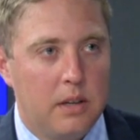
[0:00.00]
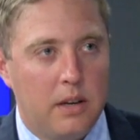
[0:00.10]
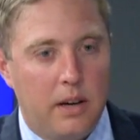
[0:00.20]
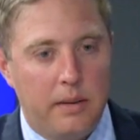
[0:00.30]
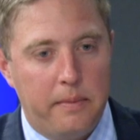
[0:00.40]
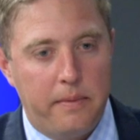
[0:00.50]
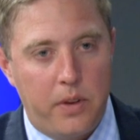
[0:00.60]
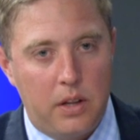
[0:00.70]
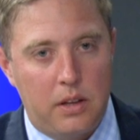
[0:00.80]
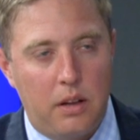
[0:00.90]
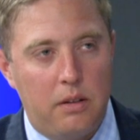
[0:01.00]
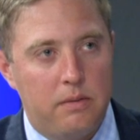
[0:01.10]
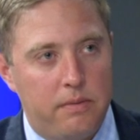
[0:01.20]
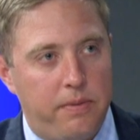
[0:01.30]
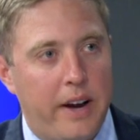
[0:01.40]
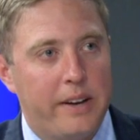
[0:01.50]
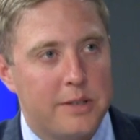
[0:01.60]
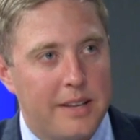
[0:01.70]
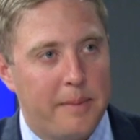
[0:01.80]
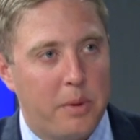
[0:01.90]
Um, the the final
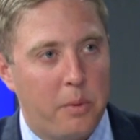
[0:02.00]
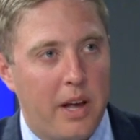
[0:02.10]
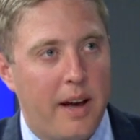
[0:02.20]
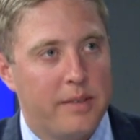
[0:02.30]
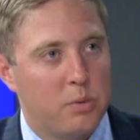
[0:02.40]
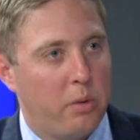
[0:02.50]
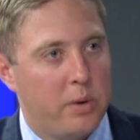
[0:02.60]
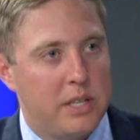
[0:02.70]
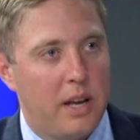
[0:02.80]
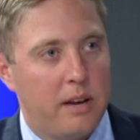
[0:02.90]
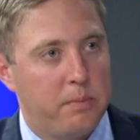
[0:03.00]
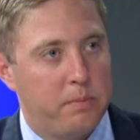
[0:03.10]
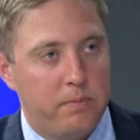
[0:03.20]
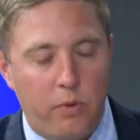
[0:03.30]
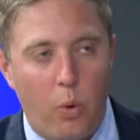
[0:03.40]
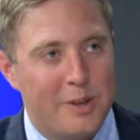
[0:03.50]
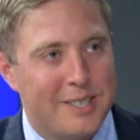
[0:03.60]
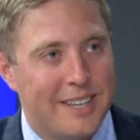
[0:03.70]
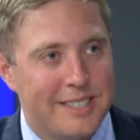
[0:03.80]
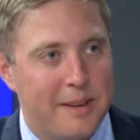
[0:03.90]
step that we have is where we take four to
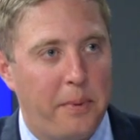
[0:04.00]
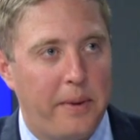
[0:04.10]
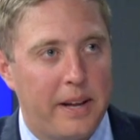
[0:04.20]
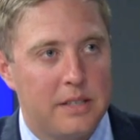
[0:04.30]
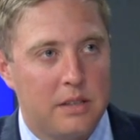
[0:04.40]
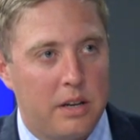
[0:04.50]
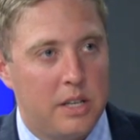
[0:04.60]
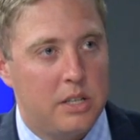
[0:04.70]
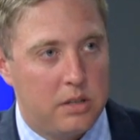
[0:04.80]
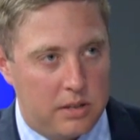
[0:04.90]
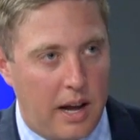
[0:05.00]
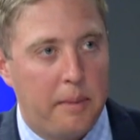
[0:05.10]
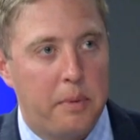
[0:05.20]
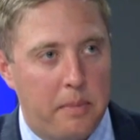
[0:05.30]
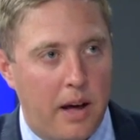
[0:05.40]
six implants on each top and